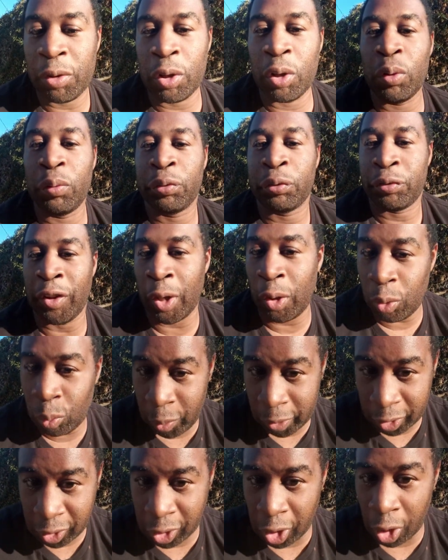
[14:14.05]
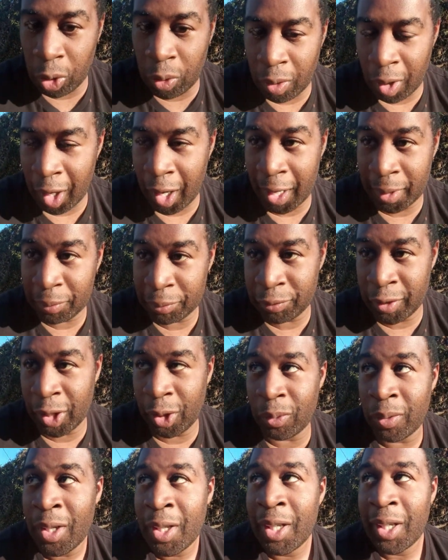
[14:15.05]
You felt what Gohan
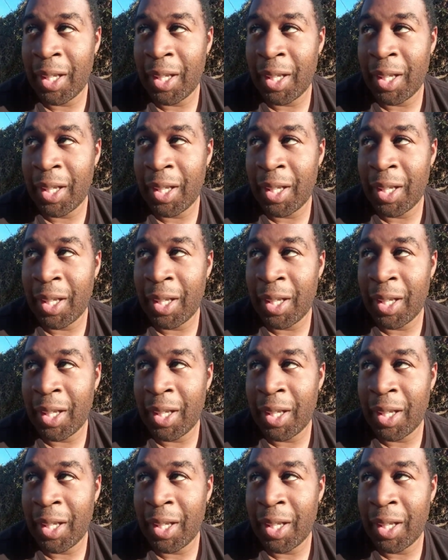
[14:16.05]
felt,